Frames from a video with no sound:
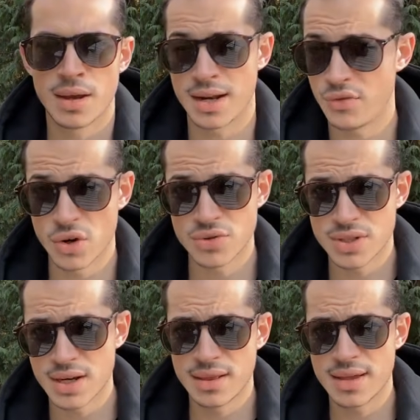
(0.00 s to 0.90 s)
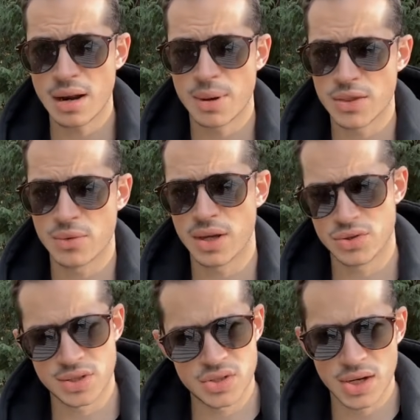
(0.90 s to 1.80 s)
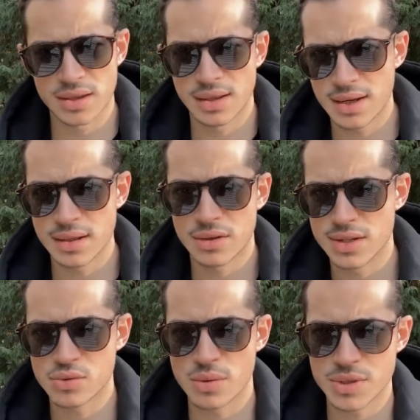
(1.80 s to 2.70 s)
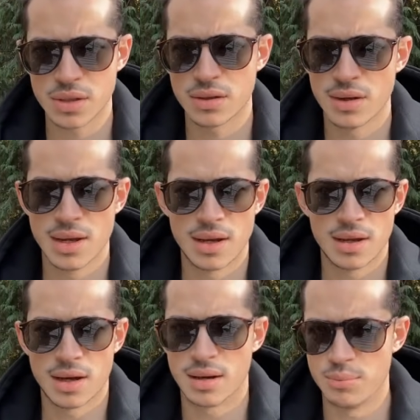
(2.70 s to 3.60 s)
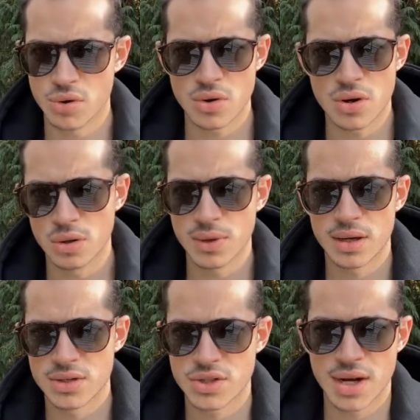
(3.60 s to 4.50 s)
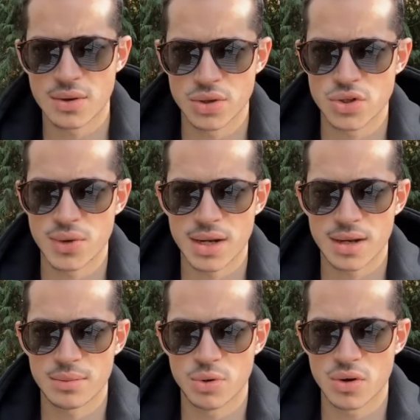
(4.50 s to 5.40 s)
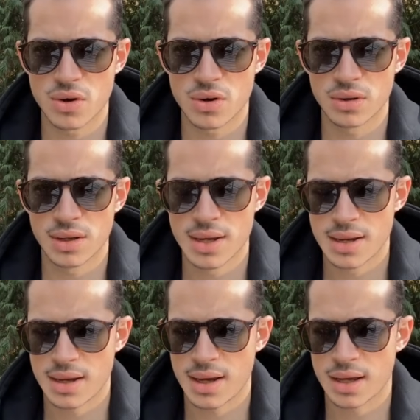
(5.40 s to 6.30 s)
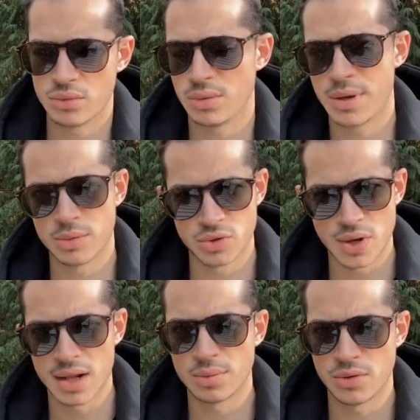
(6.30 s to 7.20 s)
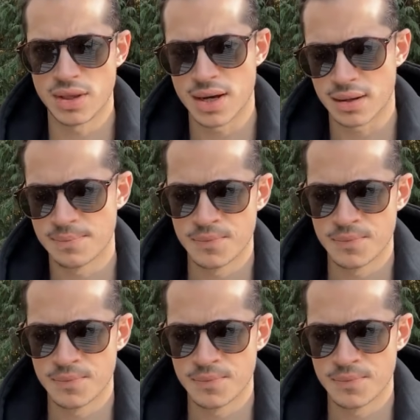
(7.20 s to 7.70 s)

And if you're interested in that, by the way, just check the link in the description, book a call with us, check out the training and book a call, and we'll be able to help you with that.